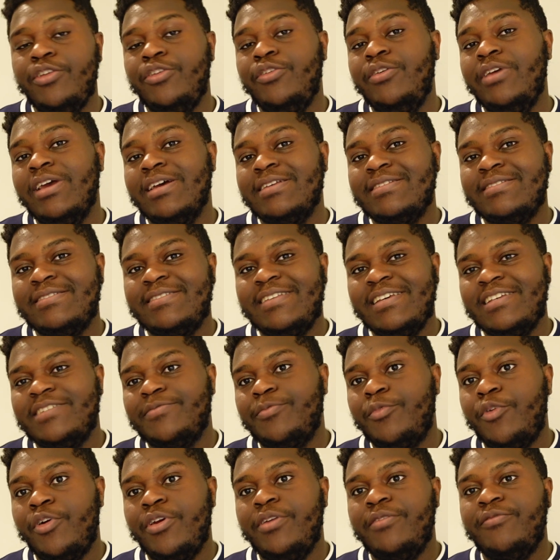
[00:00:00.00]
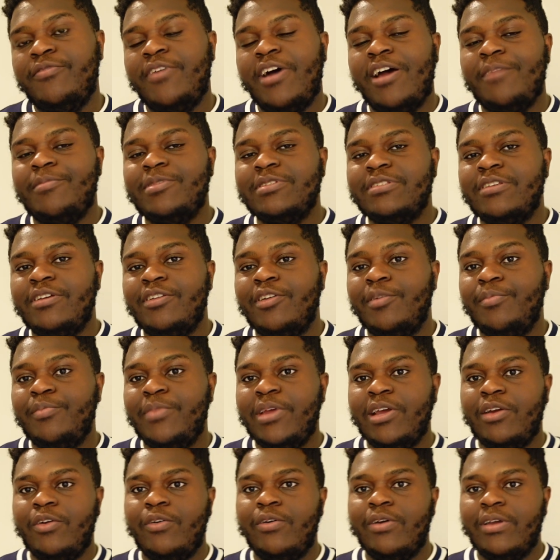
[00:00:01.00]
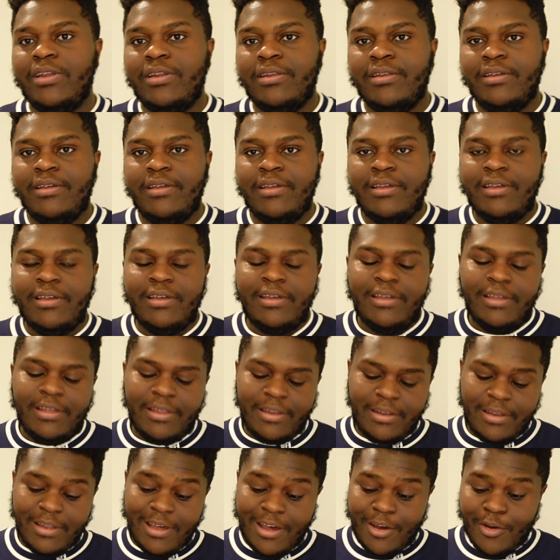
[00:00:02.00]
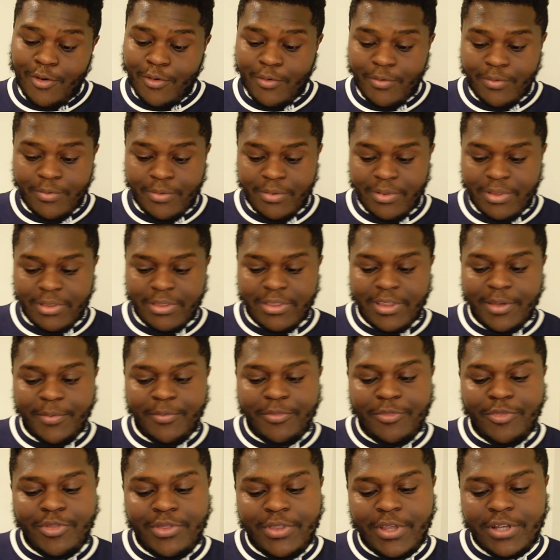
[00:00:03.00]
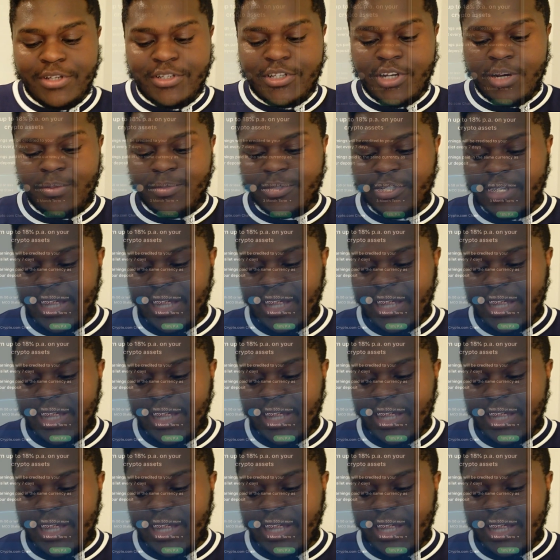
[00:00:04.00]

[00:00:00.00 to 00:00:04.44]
you get 6.5% on Bitcoin. Now, the jumps